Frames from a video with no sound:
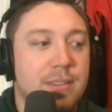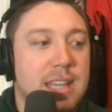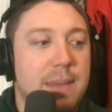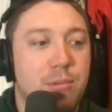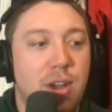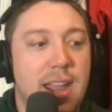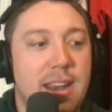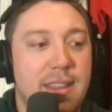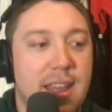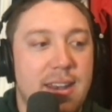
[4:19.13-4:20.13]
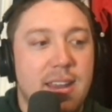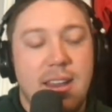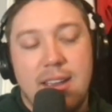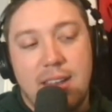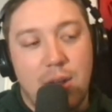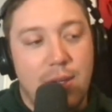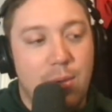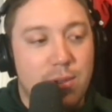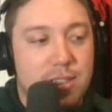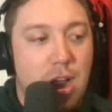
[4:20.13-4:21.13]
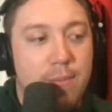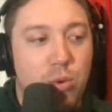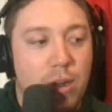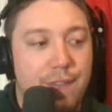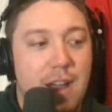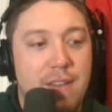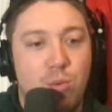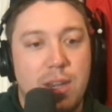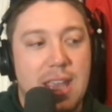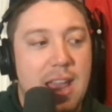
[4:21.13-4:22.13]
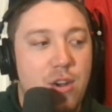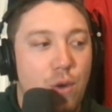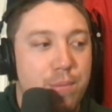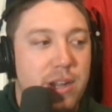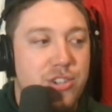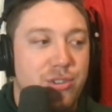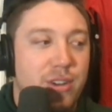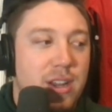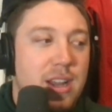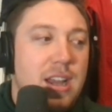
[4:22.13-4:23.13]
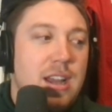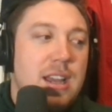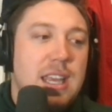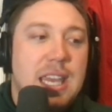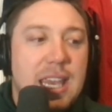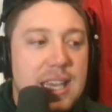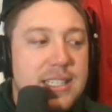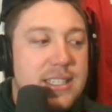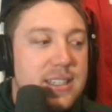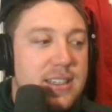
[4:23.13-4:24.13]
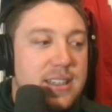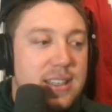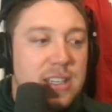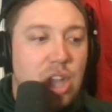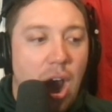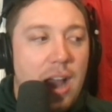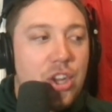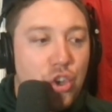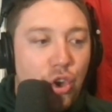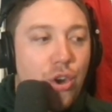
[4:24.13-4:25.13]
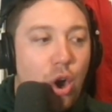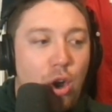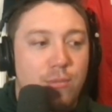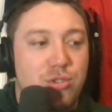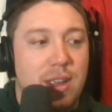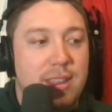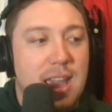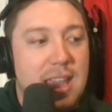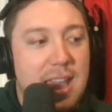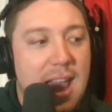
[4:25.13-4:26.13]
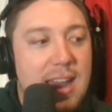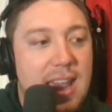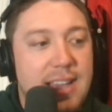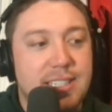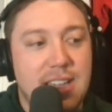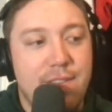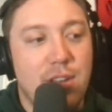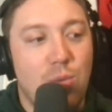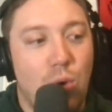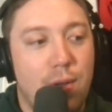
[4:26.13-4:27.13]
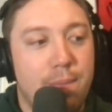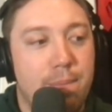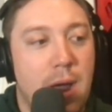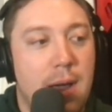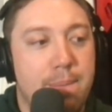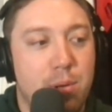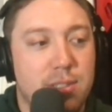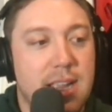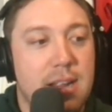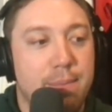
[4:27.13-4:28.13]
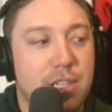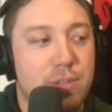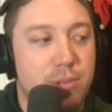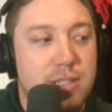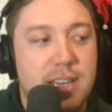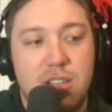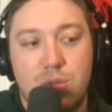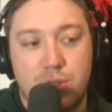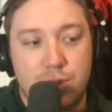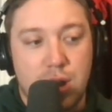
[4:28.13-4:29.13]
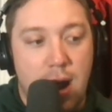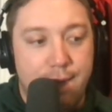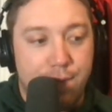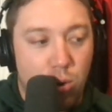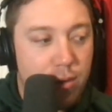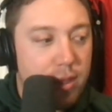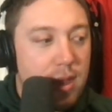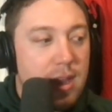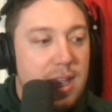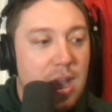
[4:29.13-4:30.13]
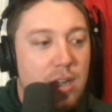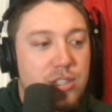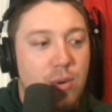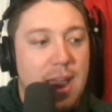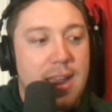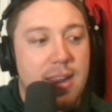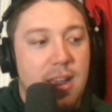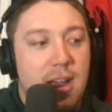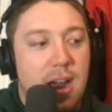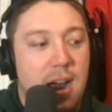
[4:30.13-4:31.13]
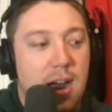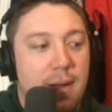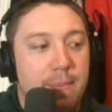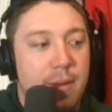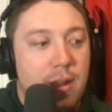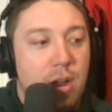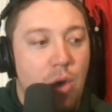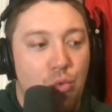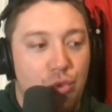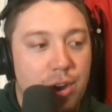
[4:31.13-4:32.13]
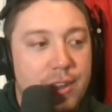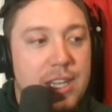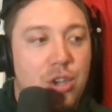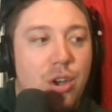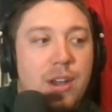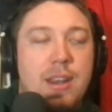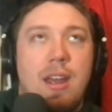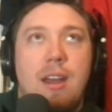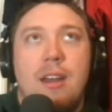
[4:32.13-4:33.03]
deep grade, and then, he was top 25 when he had no pressure. He's got good arm strength. Okay. He had a 71% completion percentage, which was top 4th. He also had a really good